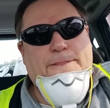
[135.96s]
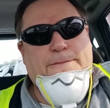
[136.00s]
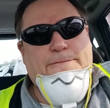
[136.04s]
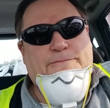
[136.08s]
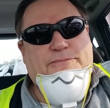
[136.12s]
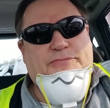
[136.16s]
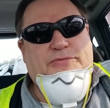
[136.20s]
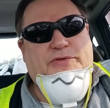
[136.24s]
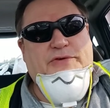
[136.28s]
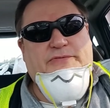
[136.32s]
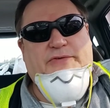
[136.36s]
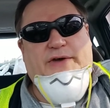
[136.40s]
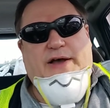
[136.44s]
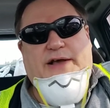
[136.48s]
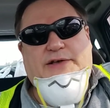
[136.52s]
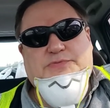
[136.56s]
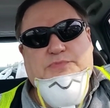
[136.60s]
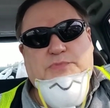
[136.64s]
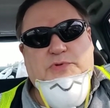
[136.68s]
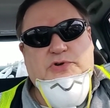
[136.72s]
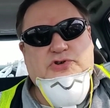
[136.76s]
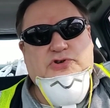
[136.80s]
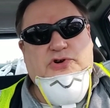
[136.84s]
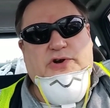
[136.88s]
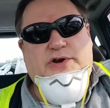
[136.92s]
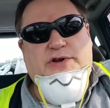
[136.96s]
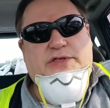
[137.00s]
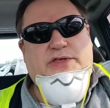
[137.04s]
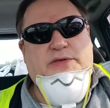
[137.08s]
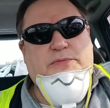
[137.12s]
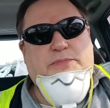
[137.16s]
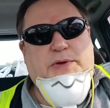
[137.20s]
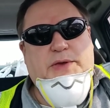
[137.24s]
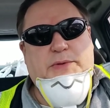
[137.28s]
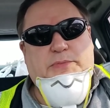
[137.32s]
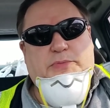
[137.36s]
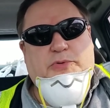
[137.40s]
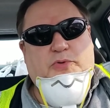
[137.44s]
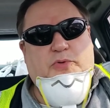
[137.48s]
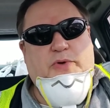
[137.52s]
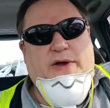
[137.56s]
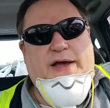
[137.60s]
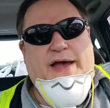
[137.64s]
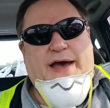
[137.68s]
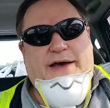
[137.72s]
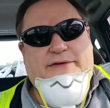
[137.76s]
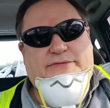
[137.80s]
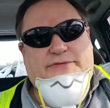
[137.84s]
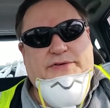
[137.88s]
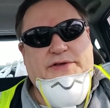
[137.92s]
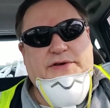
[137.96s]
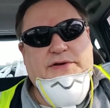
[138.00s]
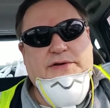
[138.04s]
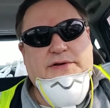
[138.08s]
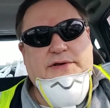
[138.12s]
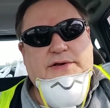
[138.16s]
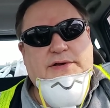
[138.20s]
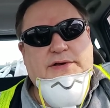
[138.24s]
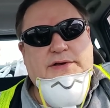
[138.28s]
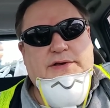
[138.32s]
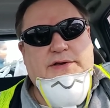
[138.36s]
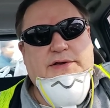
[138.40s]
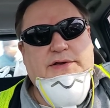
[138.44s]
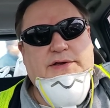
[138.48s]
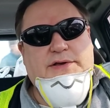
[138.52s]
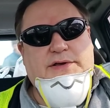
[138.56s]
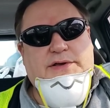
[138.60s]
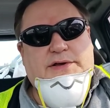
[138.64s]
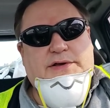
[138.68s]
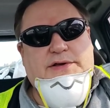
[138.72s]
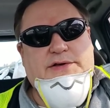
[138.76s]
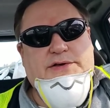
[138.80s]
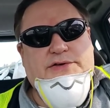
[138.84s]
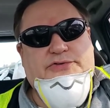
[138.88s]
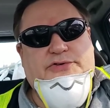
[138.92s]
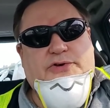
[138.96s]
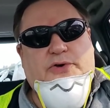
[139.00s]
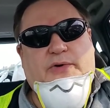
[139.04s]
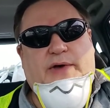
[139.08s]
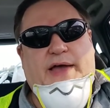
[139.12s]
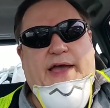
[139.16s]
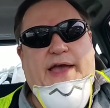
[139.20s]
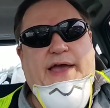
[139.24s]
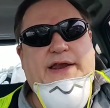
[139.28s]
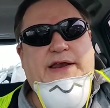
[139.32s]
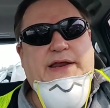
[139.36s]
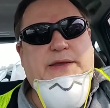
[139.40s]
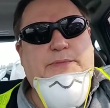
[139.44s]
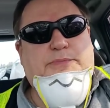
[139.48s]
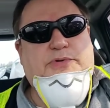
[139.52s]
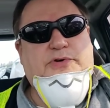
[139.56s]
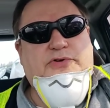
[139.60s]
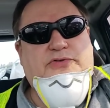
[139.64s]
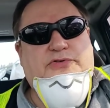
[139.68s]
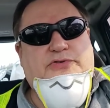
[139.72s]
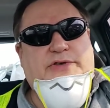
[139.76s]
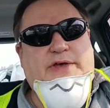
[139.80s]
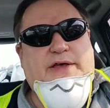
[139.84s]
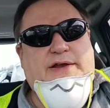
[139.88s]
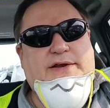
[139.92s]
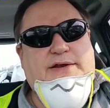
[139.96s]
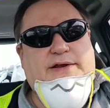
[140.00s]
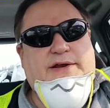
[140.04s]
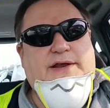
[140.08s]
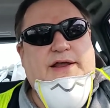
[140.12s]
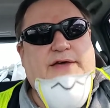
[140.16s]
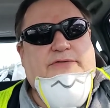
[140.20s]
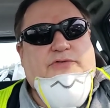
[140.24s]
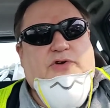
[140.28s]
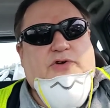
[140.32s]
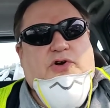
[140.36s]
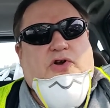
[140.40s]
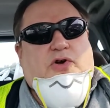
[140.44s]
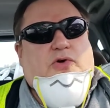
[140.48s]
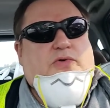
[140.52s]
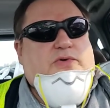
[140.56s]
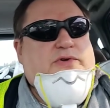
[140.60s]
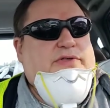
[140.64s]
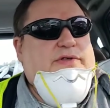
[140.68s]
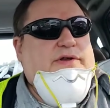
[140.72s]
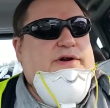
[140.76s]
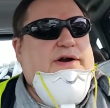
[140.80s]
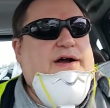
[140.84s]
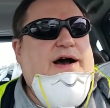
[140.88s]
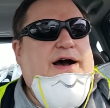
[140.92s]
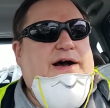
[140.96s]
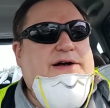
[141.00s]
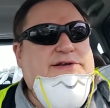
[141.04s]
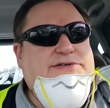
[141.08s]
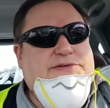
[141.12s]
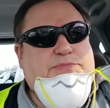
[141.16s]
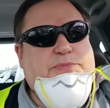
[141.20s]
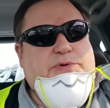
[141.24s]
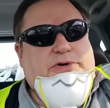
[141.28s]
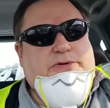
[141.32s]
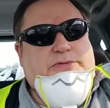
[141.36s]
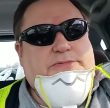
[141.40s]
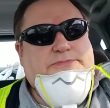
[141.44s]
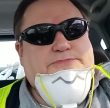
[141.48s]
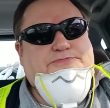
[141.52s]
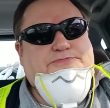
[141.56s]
the vast majority of the people who have it. So 80% never go to the hospital.